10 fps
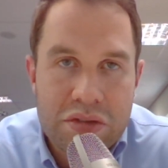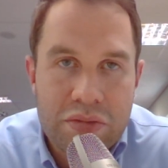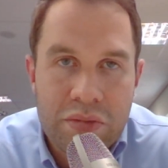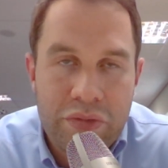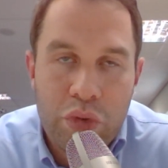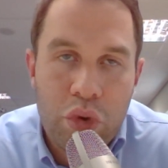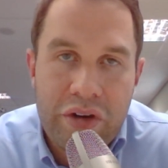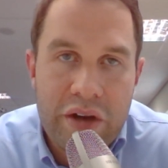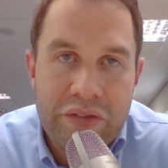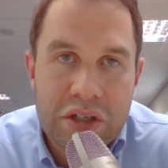or
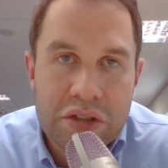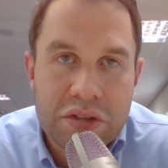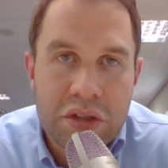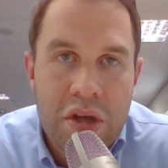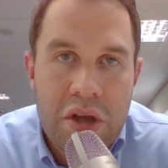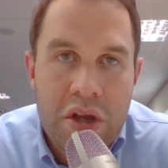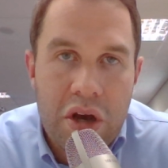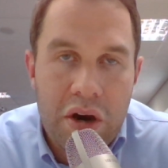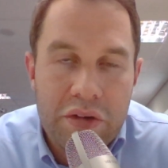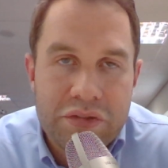5 years
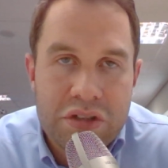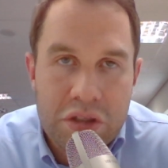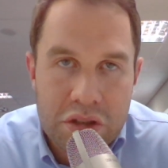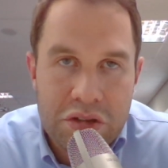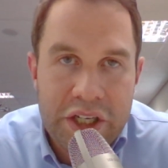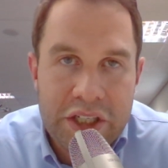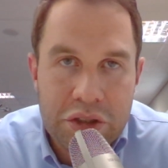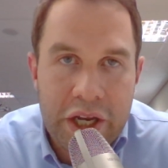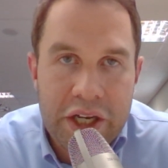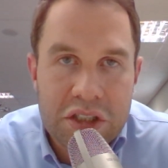of tertiary
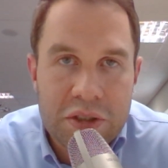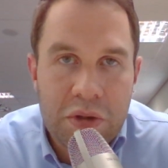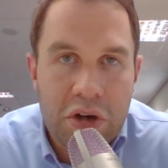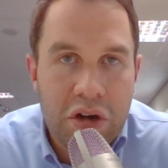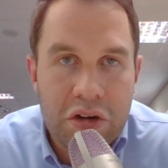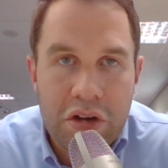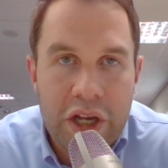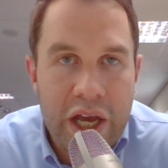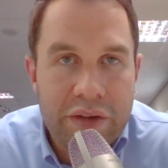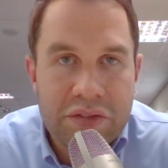education are not going
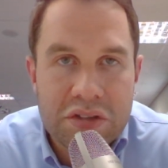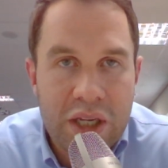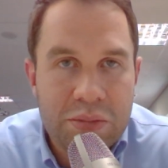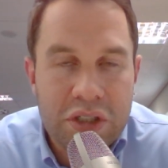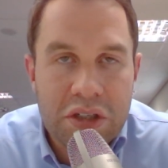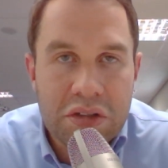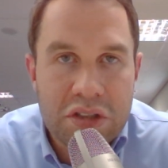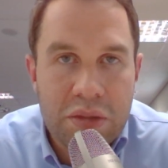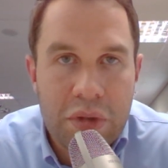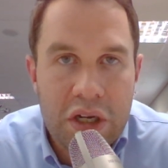to have the same skills
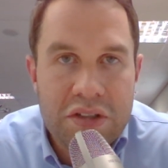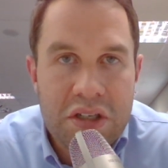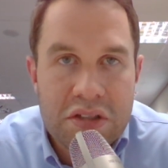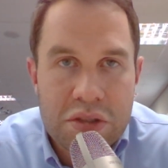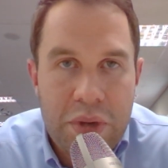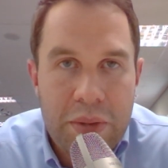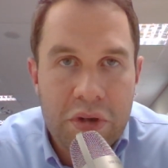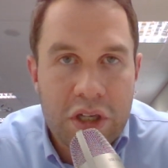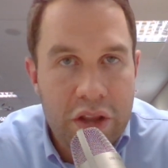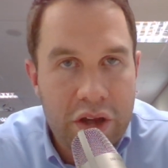and abilities as people
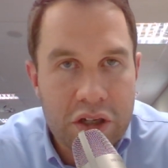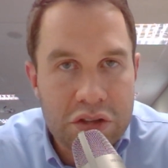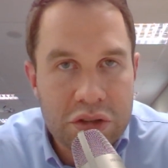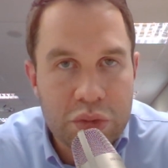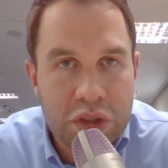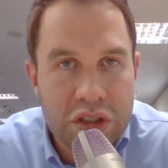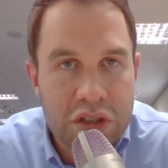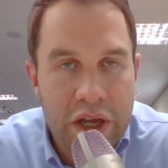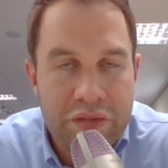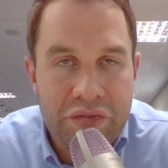in other countries
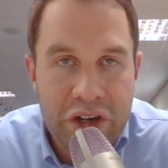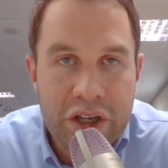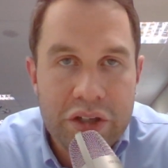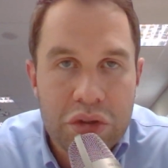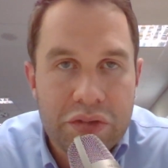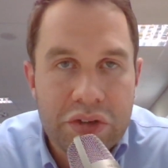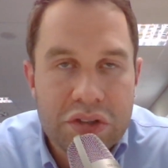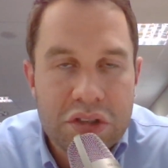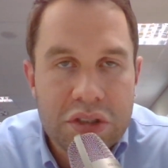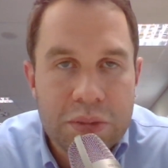which have freer
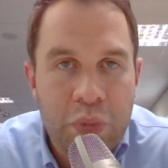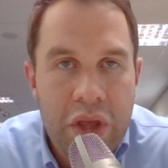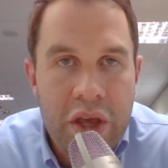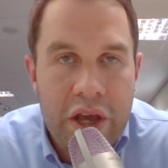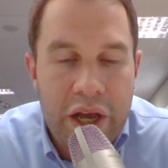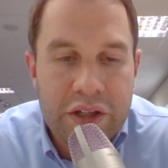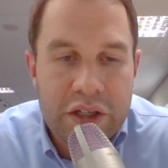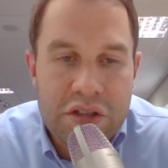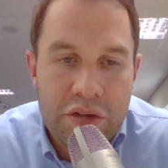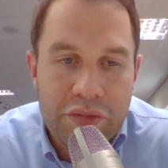universities. And
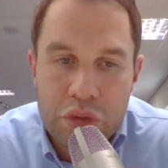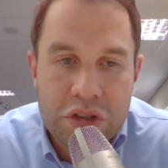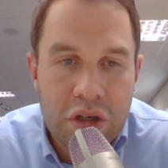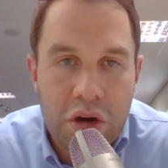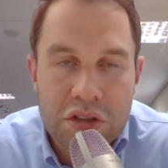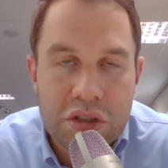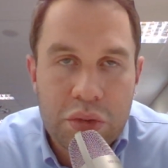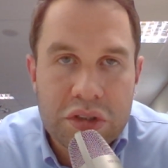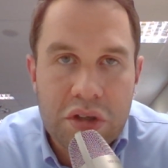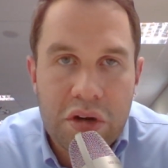that's the unfortunate
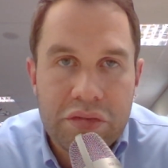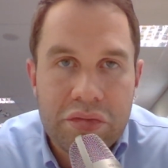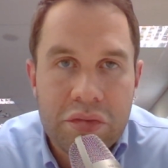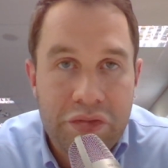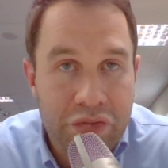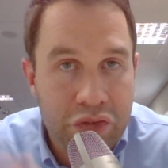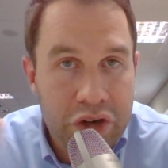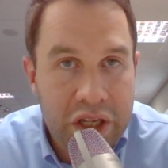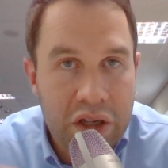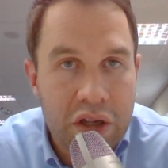consequence of
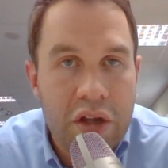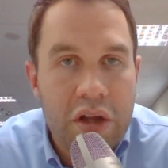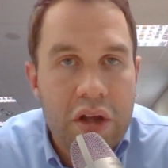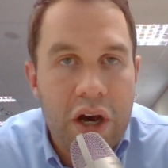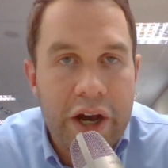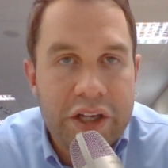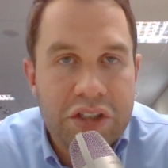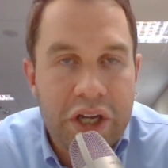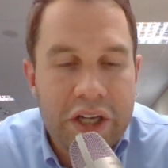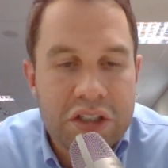free higher
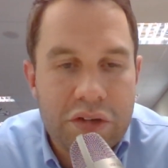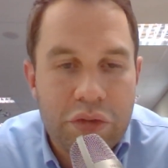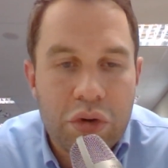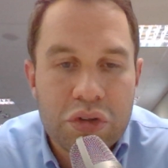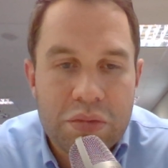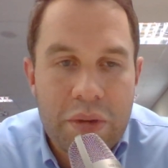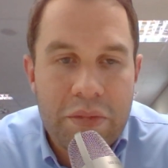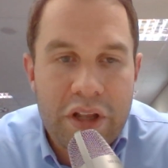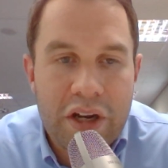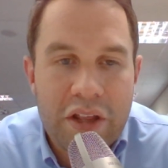education. Of course,
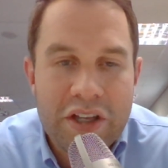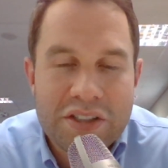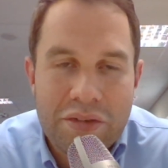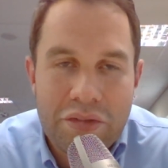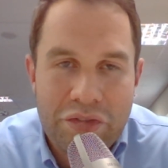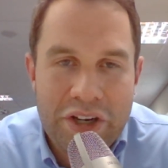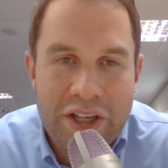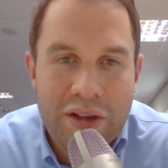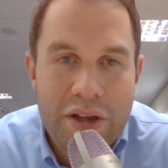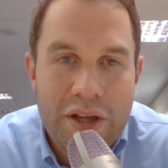remember that nothing is ever
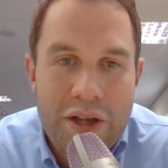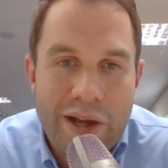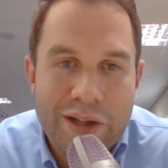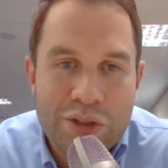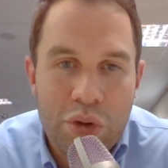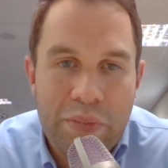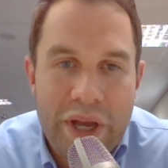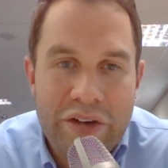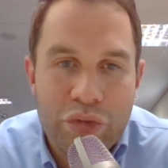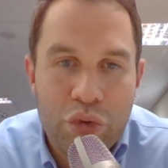free. It's all
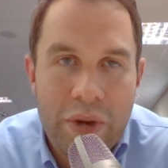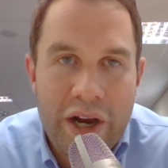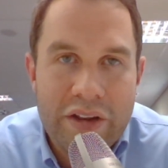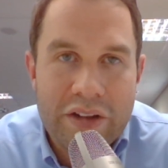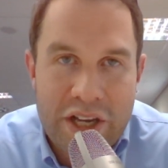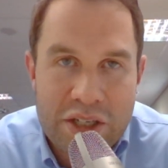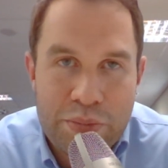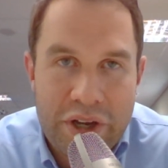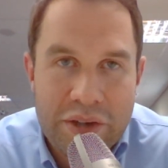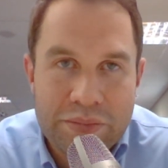paid for by the
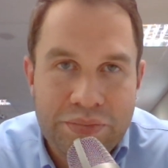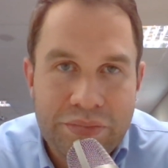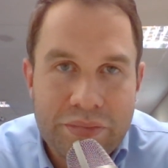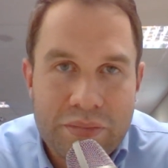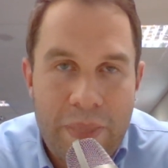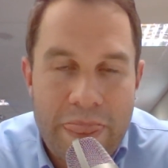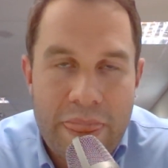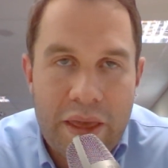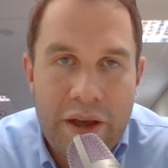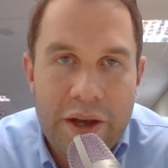taxpayer.
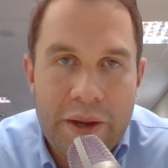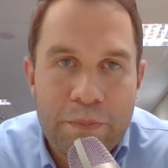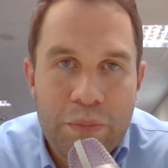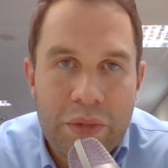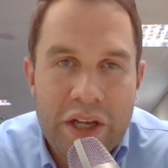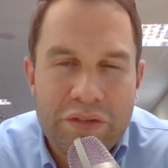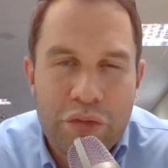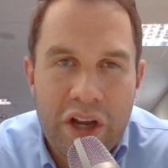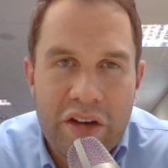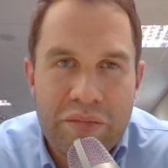And
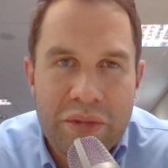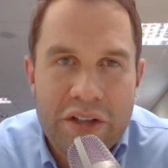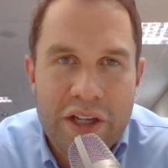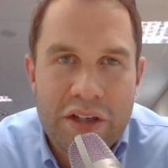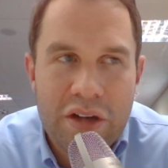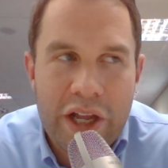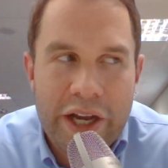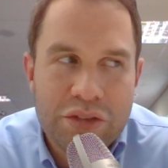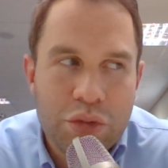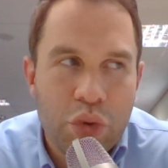for a government that
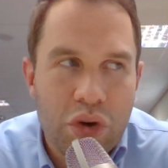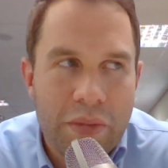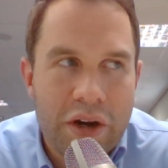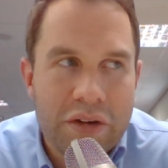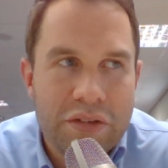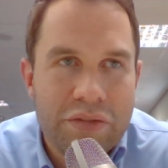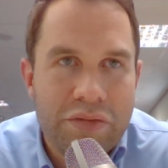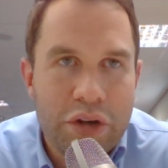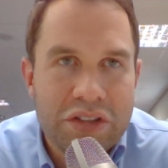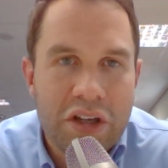likes to talk about
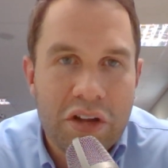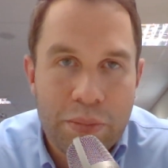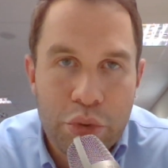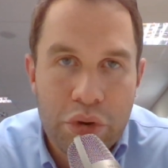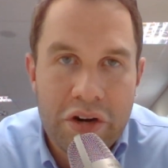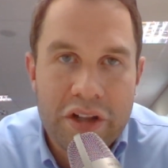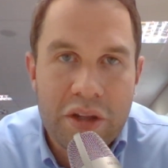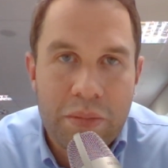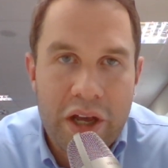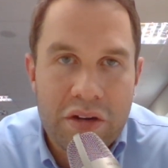focusing on the poor and
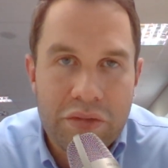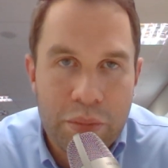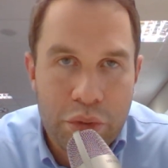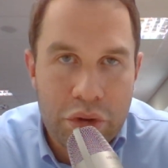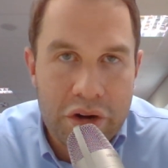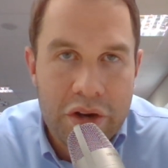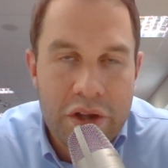the plight of the poor,